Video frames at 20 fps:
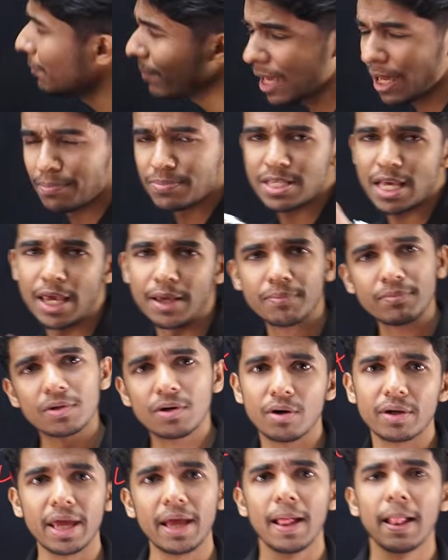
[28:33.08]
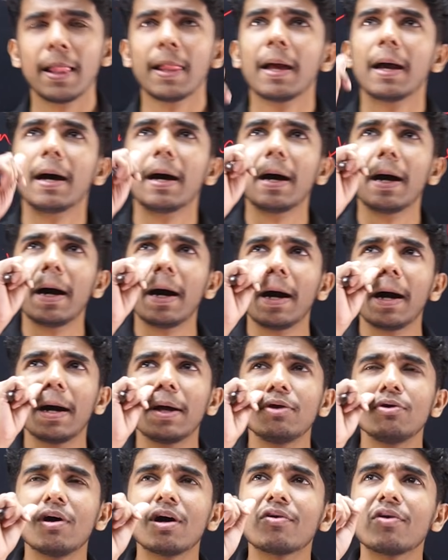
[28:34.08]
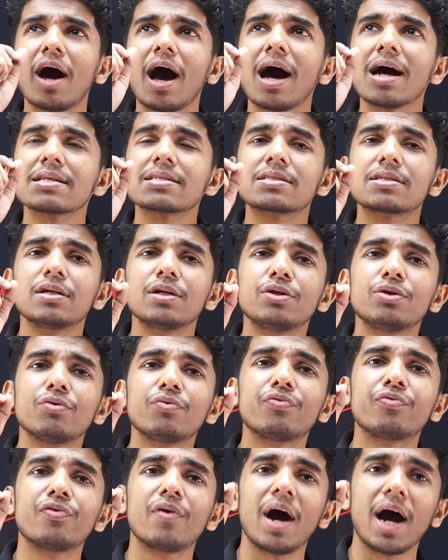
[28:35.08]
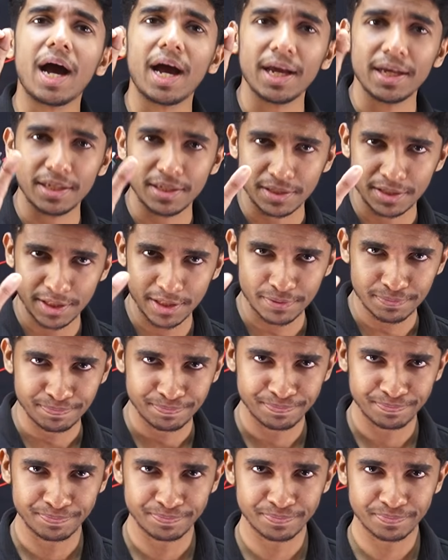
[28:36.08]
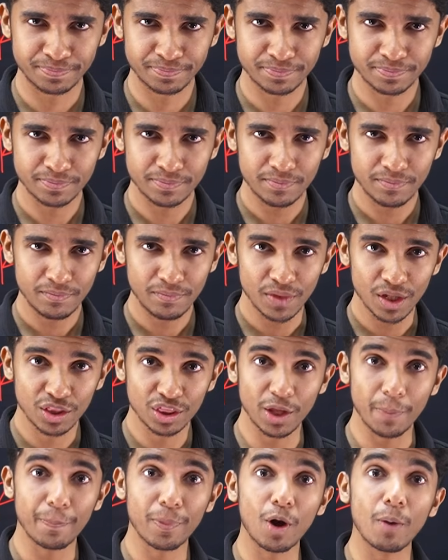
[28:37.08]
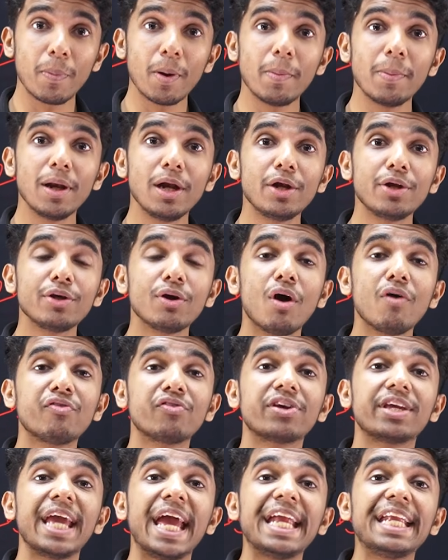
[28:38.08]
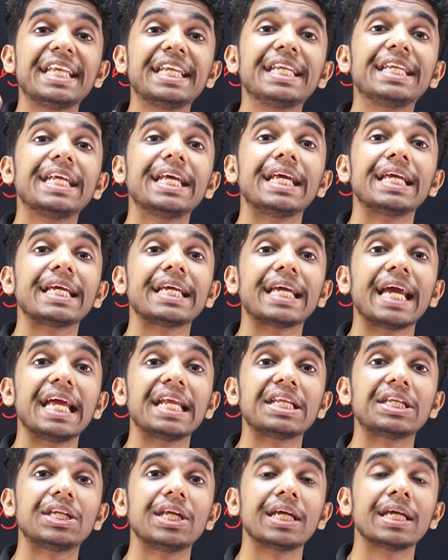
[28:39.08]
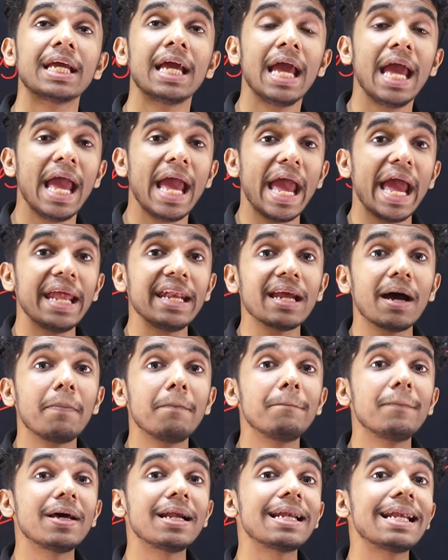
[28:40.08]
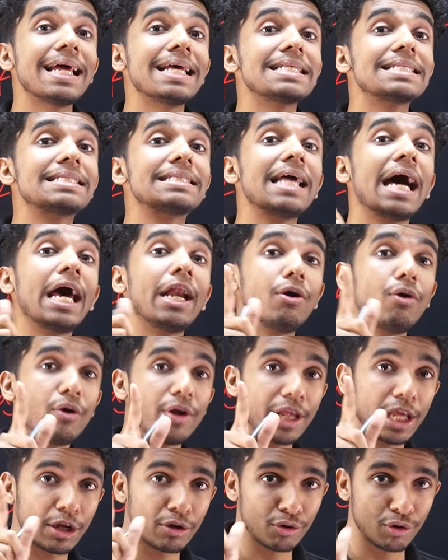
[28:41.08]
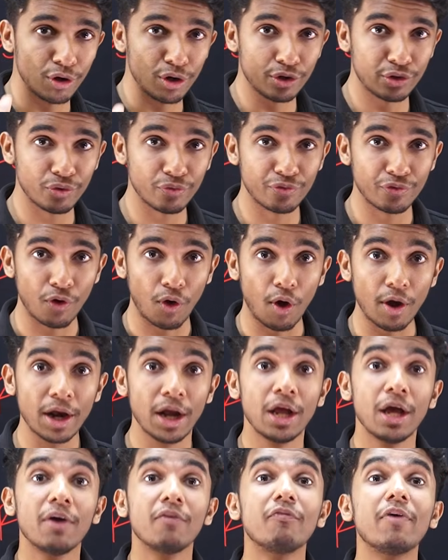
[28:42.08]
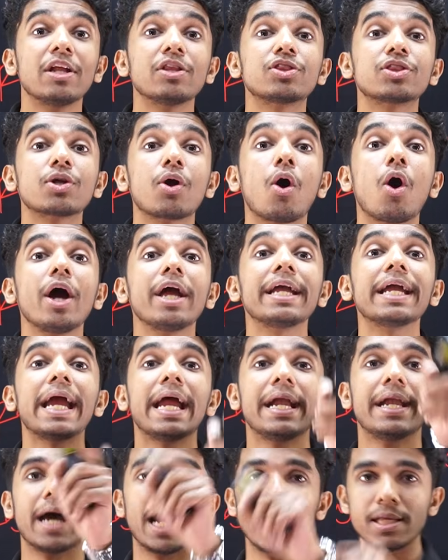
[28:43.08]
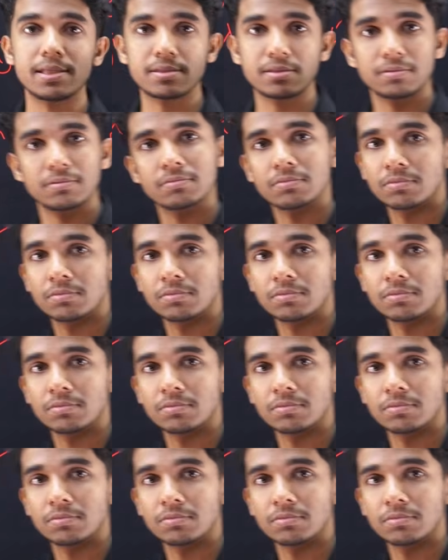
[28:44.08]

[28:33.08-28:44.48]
am saying, okay, you are asked to find the probability of getting a number less than or equal to 4 when throwing a dice.